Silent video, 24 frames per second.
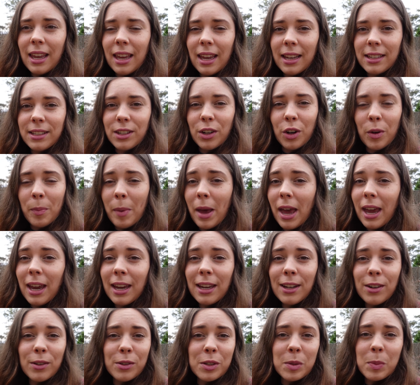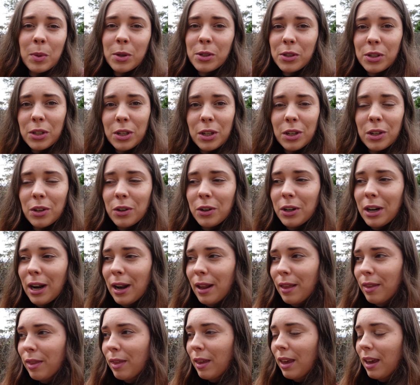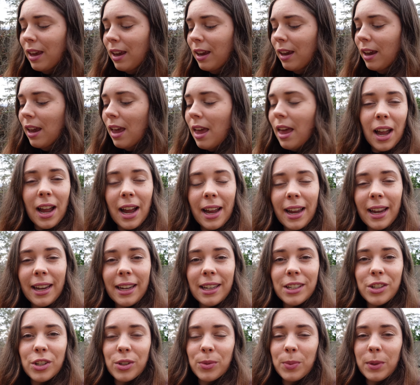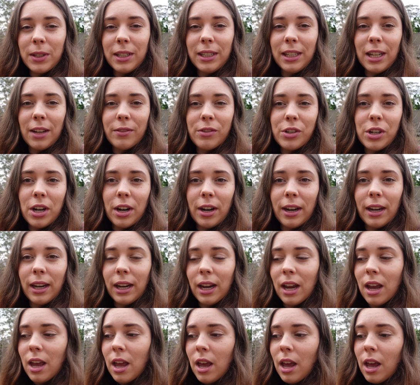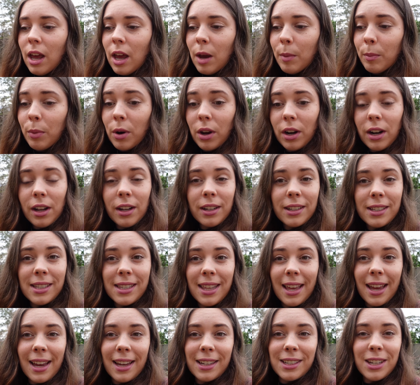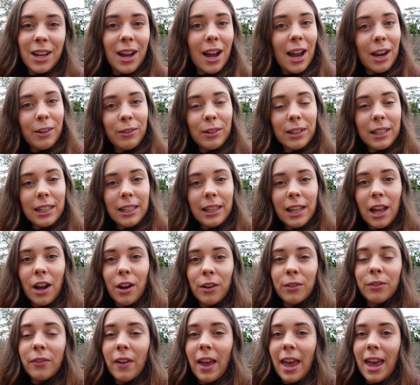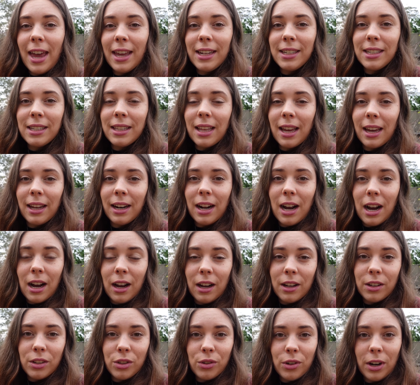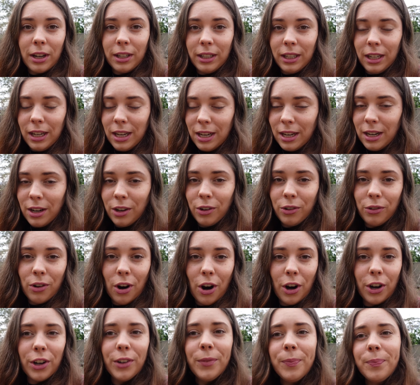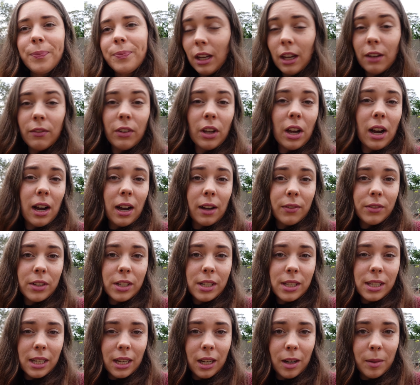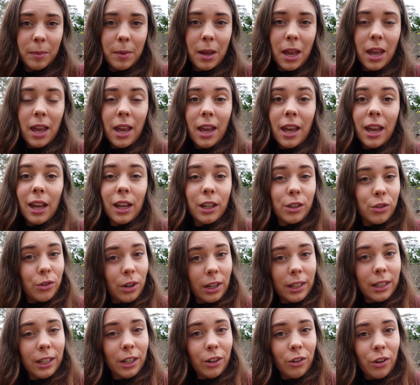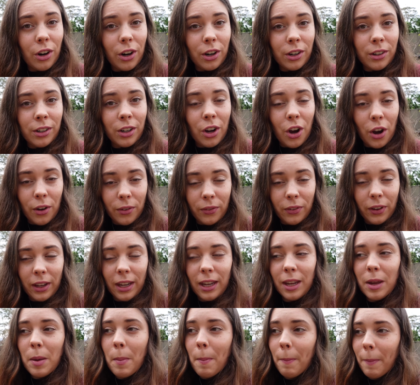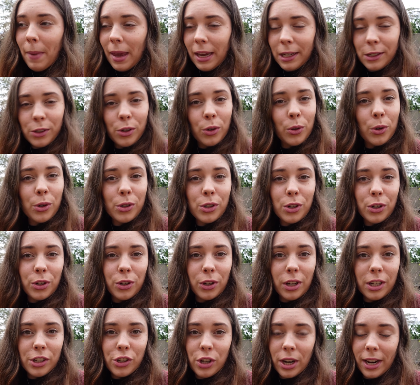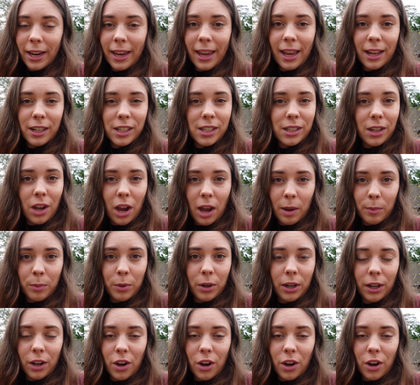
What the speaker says: It's not paid or sponsored or anything. I just really love sharing products that I really love and that are Australian grown. If you're after some Australian grown coffee, make sure to check out Skyberry